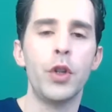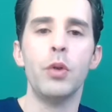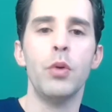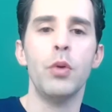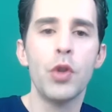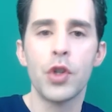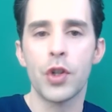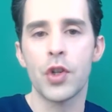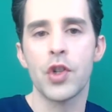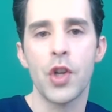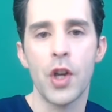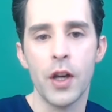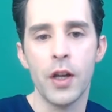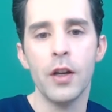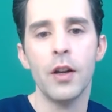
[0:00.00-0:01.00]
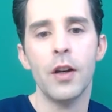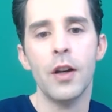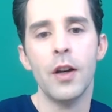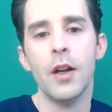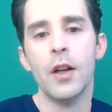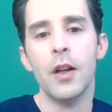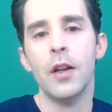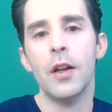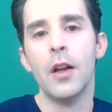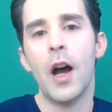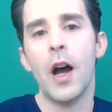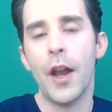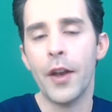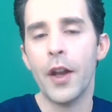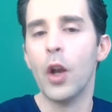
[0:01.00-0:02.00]
what you used to say,
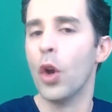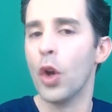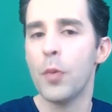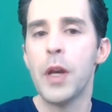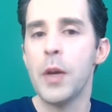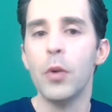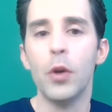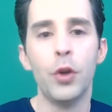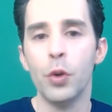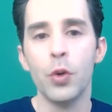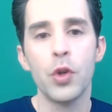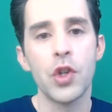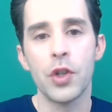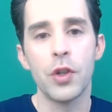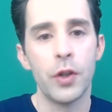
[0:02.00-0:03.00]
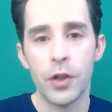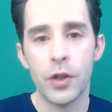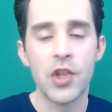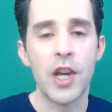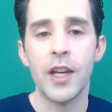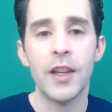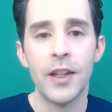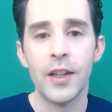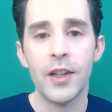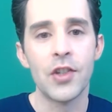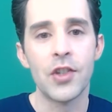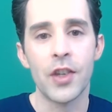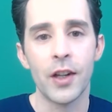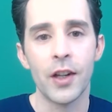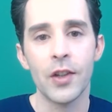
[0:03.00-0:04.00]
and a lot of people do say
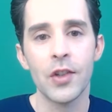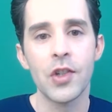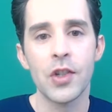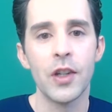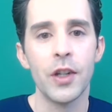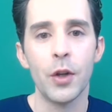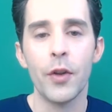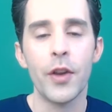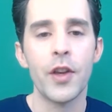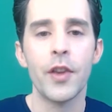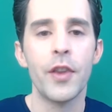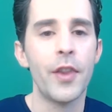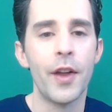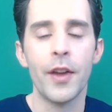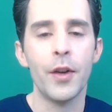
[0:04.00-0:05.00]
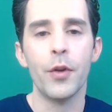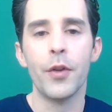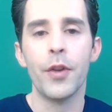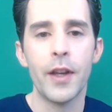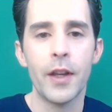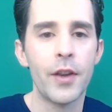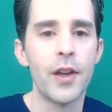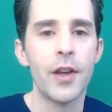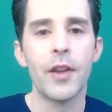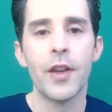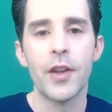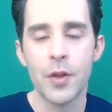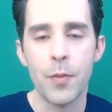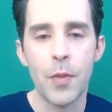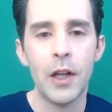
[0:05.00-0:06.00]
these things,
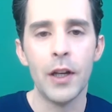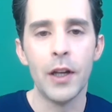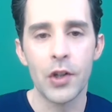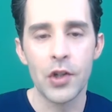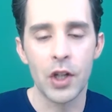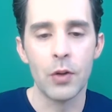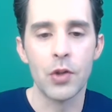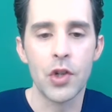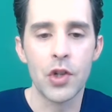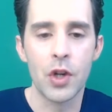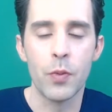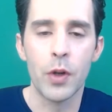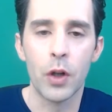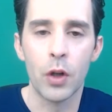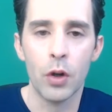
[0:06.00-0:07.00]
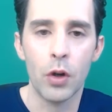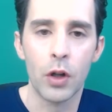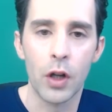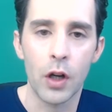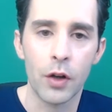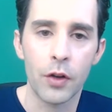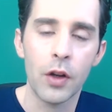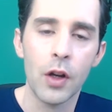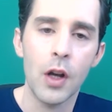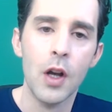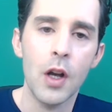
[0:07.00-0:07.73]
there's a million excuses that we can look at.